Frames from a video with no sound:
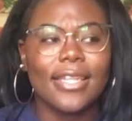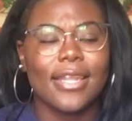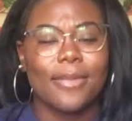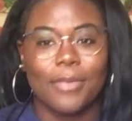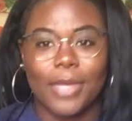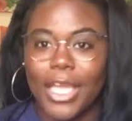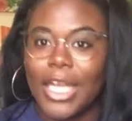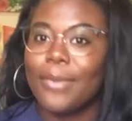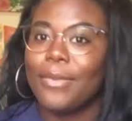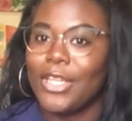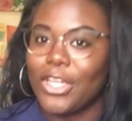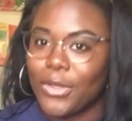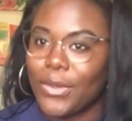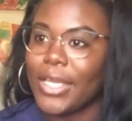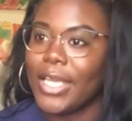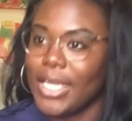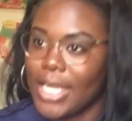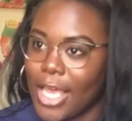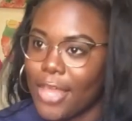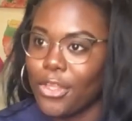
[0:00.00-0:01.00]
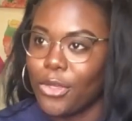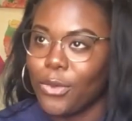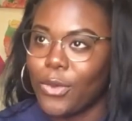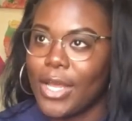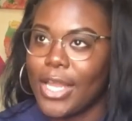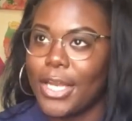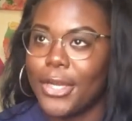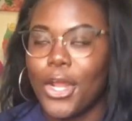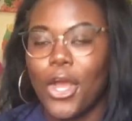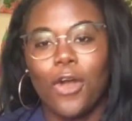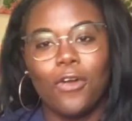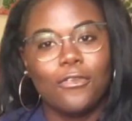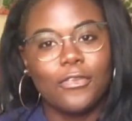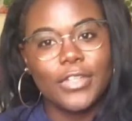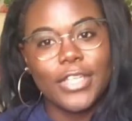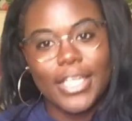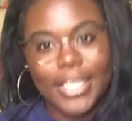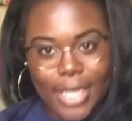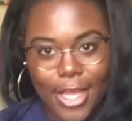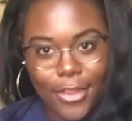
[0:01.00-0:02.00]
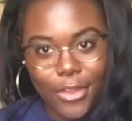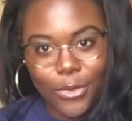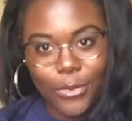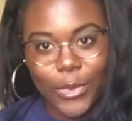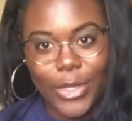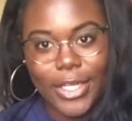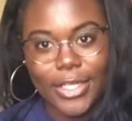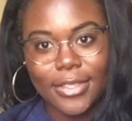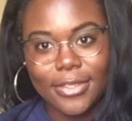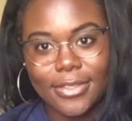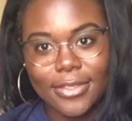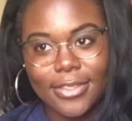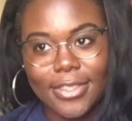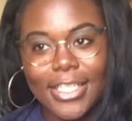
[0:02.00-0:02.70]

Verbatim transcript: I'm going to be doing another one and hopefully another one.